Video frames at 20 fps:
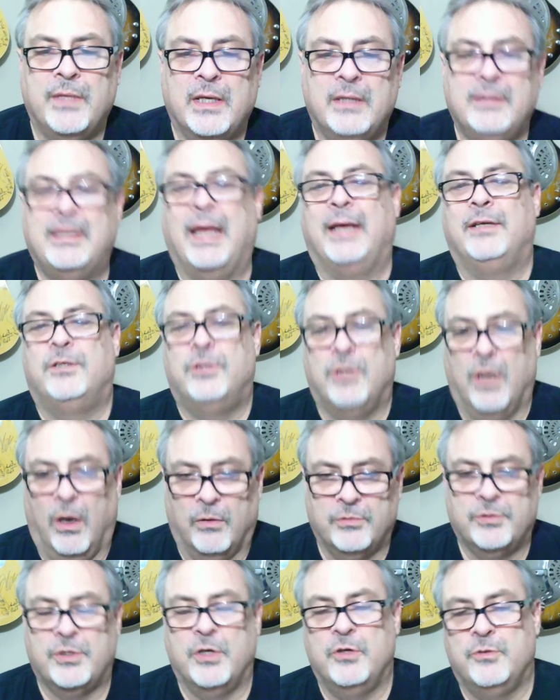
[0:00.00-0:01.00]
Day show,
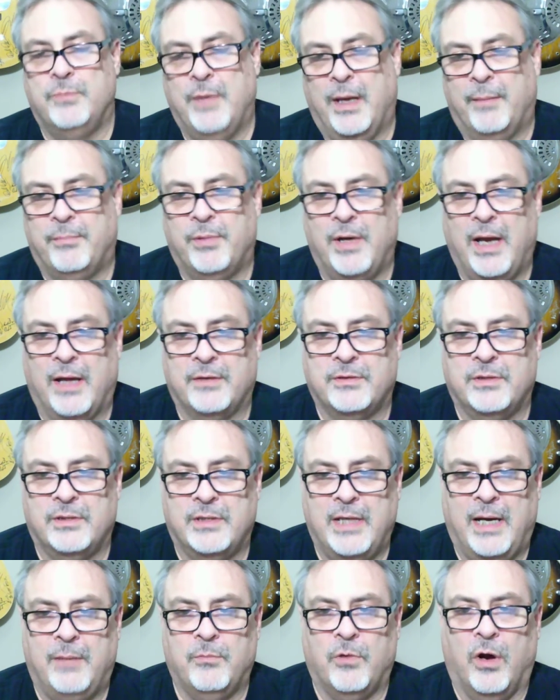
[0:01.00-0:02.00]
excuse me, I pronounced his
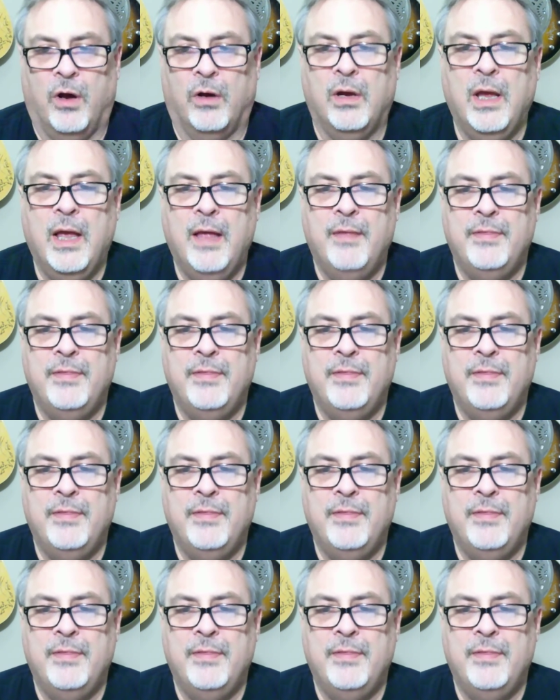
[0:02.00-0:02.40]
name wrong,